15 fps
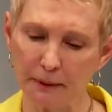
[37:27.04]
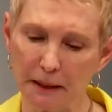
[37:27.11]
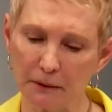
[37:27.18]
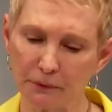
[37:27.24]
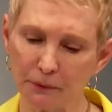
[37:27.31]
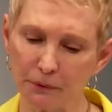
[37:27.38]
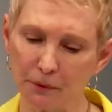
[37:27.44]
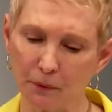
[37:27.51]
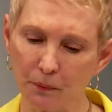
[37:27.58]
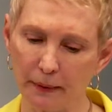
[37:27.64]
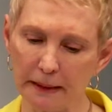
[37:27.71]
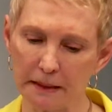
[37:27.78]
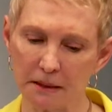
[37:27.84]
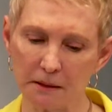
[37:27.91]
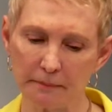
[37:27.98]
be through the
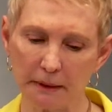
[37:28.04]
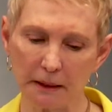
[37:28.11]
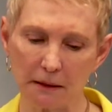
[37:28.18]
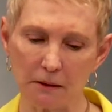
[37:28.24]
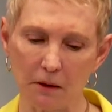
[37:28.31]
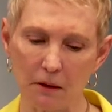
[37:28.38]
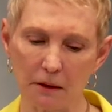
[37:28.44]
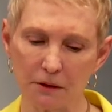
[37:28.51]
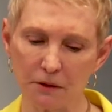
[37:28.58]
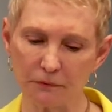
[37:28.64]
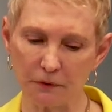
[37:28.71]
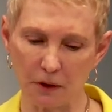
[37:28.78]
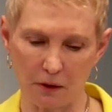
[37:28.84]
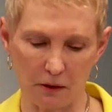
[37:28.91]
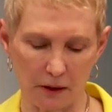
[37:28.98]
wisdom and the knowledge
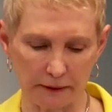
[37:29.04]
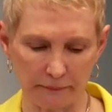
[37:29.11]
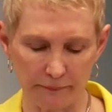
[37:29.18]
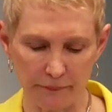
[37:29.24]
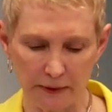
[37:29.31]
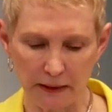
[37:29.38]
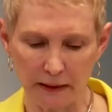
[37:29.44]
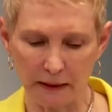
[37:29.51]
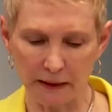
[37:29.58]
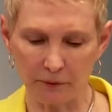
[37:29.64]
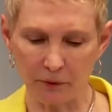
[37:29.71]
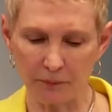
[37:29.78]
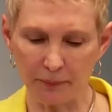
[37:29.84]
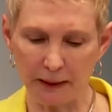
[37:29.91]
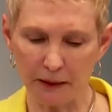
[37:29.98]
of God. It
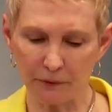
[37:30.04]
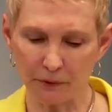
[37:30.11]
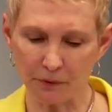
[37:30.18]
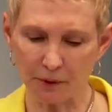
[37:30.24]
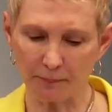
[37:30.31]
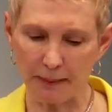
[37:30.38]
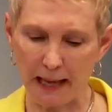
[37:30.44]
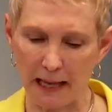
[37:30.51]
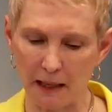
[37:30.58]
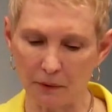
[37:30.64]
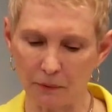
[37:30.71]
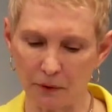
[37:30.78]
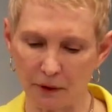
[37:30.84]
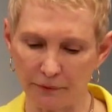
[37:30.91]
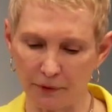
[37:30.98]
would be through the
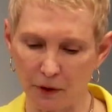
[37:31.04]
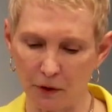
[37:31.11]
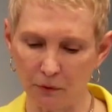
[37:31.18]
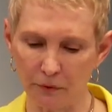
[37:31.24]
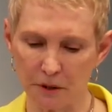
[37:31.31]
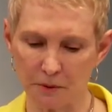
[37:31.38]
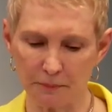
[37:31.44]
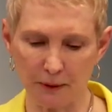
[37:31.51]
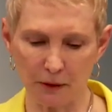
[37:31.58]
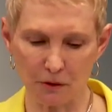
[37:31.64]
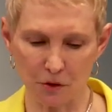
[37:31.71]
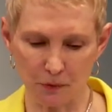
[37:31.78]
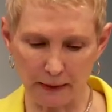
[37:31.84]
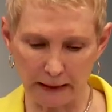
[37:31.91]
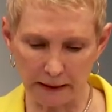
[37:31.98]
power of the Holy
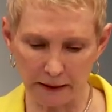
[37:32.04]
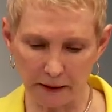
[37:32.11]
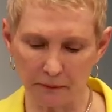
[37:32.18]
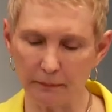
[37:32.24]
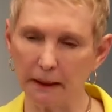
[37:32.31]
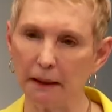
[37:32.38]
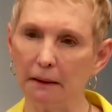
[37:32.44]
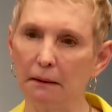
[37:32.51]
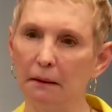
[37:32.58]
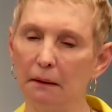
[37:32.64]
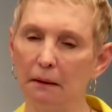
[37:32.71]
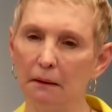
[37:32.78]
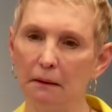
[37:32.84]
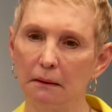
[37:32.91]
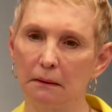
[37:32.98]
Spirit dwelling in me,
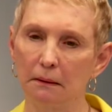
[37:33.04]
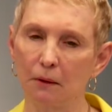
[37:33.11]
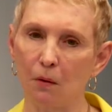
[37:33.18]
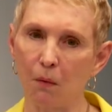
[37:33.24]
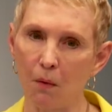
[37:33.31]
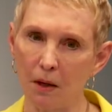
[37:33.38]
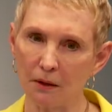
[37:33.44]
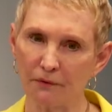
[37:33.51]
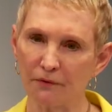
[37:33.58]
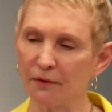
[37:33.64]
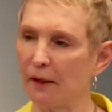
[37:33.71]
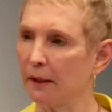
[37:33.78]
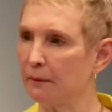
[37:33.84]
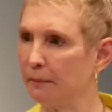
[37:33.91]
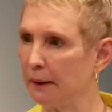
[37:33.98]

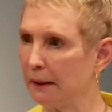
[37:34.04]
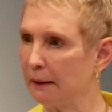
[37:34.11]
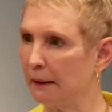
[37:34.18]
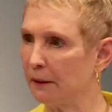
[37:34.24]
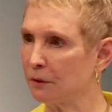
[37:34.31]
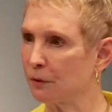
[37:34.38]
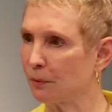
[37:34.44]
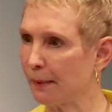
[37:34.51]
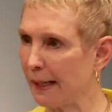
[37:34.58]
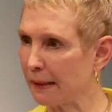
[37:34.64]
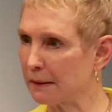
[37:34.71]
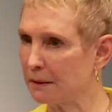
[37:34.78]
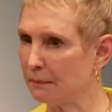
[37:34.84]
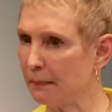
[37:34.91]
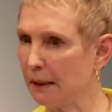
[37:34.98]
qualifying me and
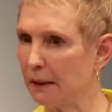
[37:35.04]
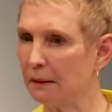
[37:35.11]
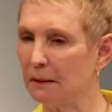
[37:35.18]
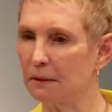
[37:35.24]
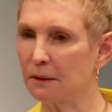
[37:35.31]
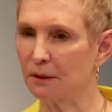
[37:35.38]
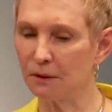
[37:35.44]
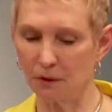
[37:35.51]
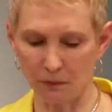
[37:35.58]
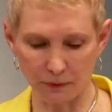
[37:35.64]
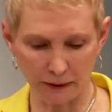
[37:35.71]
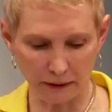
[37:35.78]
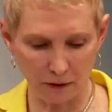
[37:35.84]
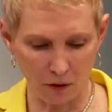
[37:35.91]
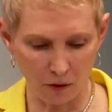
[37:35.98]
directing me to do
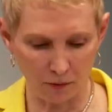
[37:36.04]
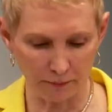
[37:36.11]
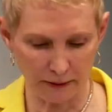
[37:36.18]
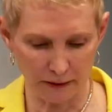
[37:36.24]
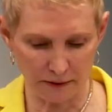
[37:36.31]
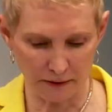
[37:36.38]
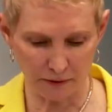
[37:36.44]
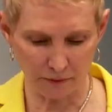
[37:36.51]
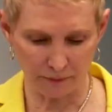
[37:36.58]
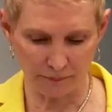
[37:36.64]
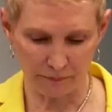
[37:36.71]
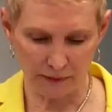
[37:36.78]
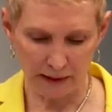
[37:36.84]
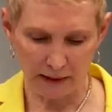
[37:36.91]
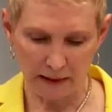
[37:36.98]
what he called me to do.
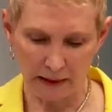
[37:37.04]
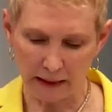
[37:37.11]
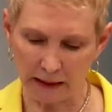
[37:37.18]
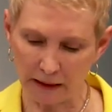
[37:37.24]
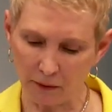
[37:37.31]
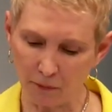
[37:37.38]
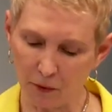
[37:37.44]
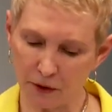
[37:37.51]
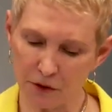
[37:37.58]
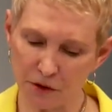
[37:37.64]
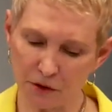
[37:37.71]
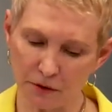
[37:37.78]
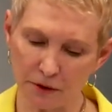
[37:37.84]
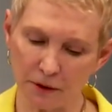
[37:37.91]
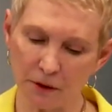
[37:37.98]
Mm-hmm. And I want
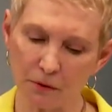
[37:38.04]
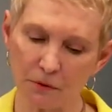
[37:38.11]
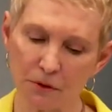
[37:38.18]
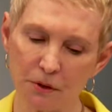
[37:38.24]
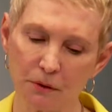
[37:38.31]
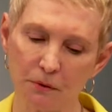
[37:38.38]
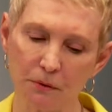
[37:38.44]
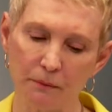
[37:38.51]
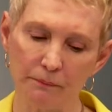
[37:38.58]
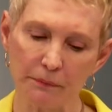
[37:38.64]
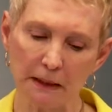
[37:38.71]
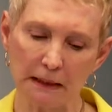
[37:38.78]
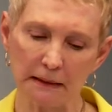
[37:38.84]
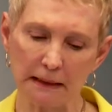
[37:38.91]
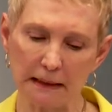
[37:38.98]
you to know, too,
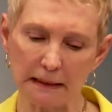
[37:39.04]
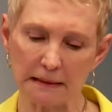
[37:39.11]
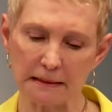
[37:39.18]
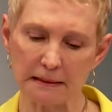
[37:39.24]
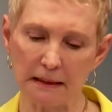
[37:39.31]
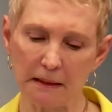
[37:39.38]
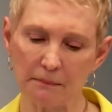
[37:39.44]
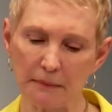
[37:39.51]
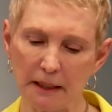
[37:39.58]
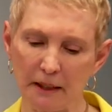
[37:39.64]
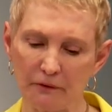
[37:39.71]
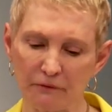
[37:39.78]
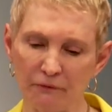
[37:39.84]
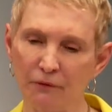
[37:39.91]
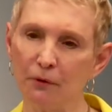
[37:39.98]
that it seemed
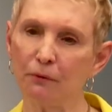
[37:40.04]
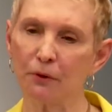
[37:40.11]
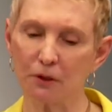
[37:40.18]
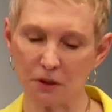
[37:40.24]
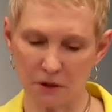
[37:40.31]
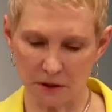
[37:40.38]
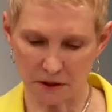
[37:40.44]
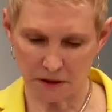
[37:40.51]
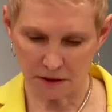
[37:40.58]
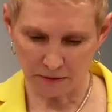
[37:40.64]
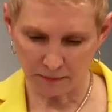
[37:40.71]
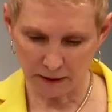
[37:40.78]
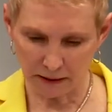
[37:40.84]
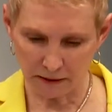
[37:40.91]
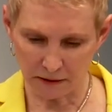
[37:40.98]
like foolishness to
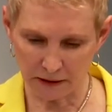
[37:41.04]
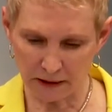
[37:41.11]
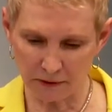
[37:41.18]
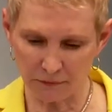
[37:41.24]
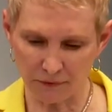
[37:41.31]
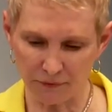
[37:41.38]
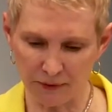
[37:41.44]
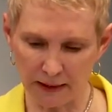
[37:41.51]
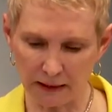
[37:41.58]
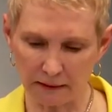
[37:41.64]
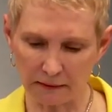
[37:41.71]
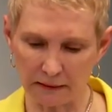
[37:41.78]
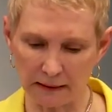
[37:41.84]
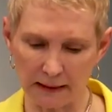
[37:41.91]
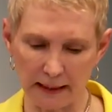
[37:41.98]
me to even
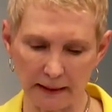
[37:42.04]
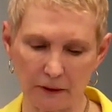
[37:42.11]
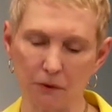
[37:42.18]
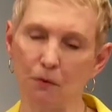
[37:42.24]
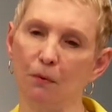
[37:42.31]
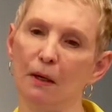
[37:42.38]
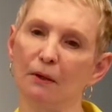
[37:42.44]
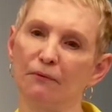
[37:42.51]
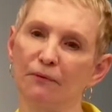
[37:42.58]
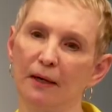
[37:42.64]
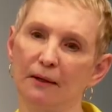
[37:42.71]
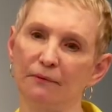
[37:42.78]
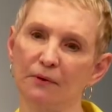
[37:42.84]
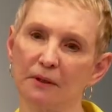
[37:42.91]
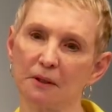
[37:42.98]
think that I could
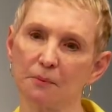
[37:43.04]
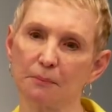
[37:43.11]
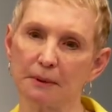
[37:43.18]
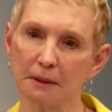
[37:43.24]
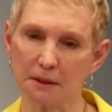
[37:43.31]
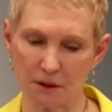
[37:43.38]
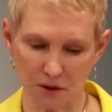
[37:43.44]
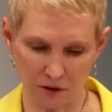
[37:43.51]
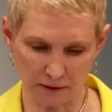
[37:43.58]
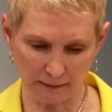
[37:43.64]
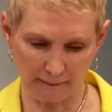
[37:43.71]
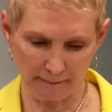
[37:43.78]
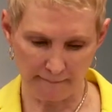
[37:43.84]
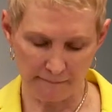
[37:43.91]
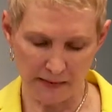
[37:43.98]
qualify for this
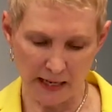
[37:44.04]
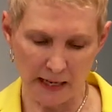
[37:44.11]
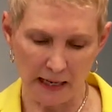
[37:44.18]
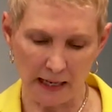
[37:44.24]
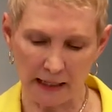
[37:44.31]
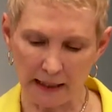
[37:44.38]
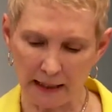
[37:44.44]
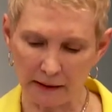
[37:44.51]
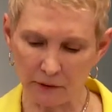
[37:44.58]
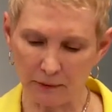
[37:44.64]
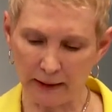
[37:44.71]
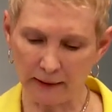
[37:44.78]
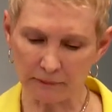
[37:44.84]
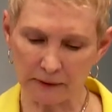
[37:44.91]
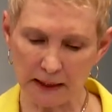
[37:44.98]
position. And I
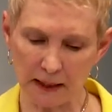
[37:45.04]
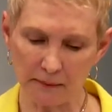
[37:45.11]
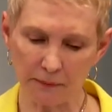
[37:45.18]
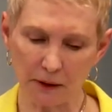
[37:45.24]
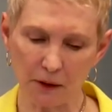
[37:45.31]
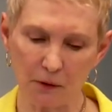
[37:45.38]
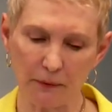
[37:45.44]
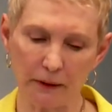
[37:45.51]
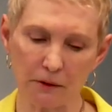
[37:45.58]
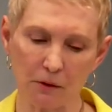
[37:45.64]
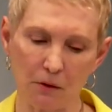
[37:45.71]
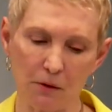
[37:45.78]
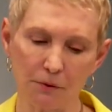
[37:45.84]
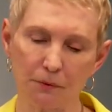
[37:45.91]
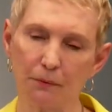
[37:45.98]
don't have time to go into
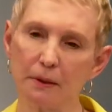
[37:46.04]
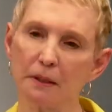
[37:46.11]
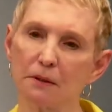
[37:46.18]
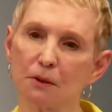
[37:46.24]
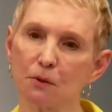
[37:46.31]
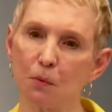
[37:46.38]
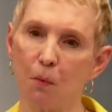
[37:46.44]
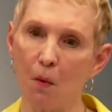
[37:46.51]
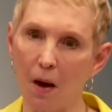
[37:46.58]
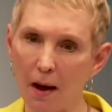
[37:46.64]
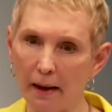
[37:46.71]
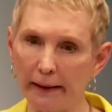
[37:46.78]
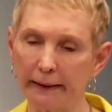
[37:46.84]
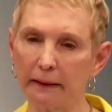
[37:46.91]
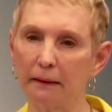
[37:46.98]
all the reasons
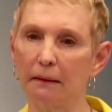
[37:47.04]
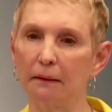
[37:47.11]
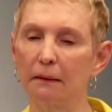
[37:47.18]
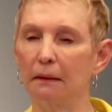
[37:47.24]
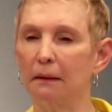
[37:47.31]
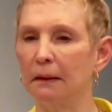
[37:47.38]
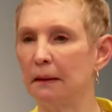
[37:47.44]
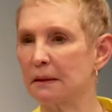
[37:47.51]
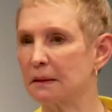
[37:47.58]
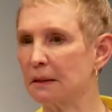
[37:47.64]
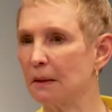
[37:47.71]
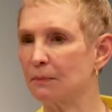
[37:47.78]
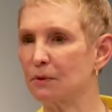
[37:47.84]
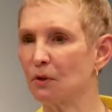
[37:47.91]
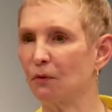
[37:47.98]
why it
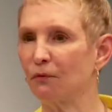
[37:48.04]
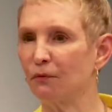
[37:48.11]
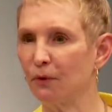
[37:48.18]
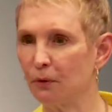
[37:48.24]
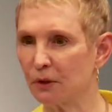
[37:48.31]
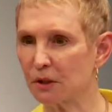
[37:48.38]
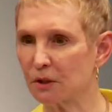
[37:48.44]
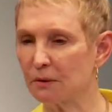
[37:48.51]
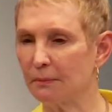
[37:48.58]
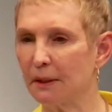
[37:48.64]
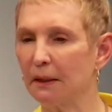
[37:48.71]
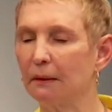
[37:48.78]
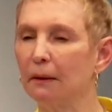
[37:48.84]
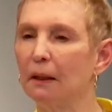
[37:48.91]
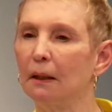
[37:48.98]
seemed so foolish to
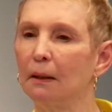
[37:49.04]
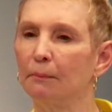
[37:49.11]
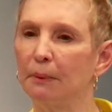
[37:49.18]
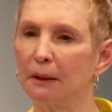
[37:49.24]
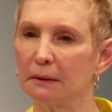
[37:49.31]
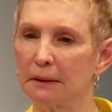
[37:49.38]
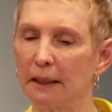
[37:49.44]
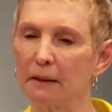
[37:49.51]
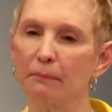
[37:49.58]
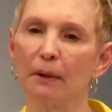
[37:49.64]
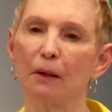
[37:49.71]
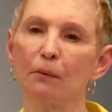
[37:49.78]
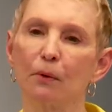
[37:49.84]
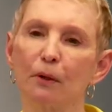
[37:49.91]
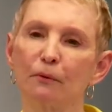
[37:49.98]
me. But take
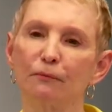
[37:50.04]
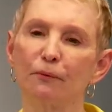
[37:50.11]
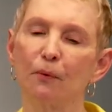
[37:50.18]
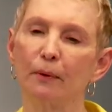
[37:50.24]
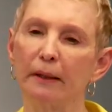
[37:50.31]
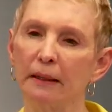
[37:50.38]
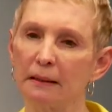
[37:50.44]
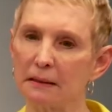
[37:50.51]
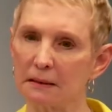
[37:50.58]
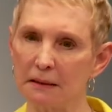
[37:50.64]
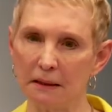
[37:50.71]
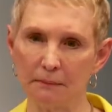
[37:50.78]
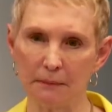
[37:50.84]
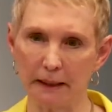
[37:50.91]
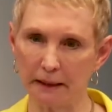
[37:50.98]
my word for it, it
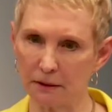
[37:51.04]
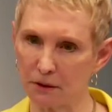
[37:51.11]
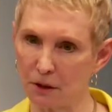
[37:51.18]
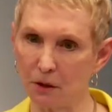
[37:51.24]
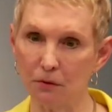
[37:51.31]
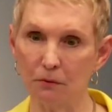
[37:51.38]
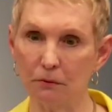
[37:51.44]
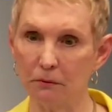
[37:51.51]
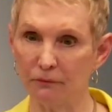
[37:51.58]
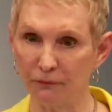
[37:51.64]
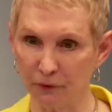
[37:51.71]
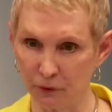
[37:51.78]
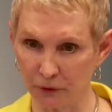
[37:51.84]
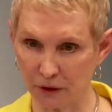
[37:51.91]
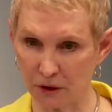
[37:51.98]
seemed like total
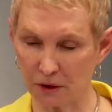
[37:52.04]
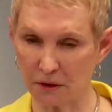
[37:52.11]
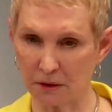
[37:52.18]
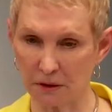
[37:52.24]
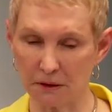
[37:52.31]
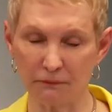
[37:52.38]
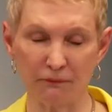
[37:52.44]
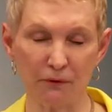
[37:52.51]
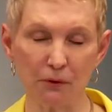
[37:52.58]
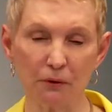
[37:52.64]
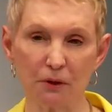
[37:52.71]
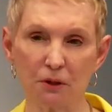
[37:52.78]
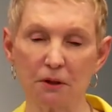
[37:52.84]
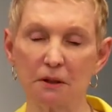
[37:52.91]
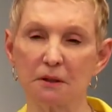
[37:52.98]

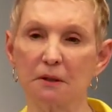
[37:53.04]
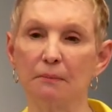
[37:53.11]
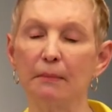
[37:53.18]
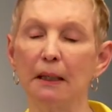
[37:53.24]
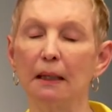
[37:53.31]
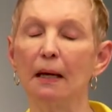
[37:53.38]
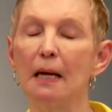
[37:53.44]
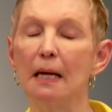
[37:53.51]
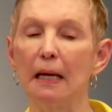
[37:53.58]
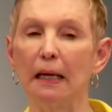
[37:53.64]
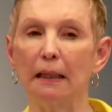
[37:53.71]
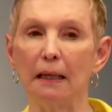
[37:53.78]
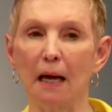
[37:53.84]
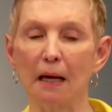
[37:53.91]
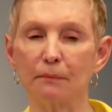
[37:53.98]
foolishness to me.
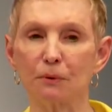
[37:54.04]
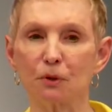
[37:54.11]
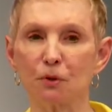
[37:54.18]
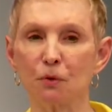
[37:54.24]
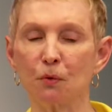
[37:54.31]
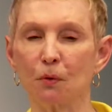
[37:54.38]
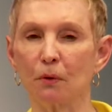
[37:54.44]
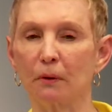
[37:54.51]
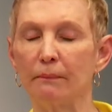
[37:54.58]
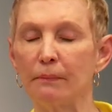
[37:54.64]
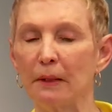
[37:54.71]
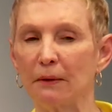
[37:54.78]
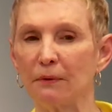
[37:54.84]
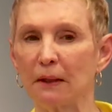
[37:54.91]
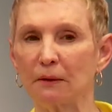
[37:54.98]
And I'm sure
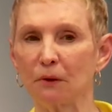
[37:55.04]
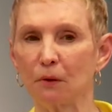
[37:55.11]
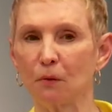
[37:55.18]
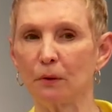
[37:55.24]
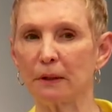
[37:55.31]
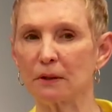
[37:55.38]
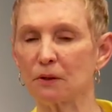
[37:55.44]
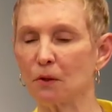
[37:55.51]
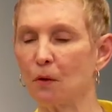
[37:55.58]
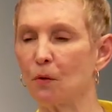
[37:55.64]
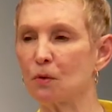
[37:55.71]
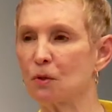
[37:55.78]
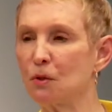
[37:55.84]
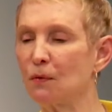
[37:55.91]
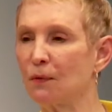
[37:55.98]
that the Lord has
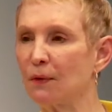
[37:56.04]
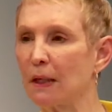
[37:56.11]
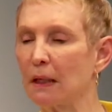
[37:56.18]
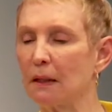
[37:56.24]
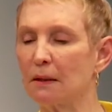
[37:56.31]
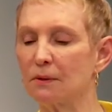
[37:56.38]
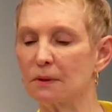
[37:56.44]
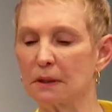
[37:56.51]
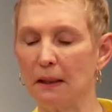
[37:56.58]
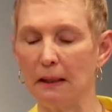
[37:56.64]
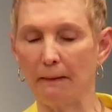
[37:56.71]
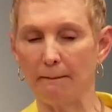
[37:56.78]
told you things.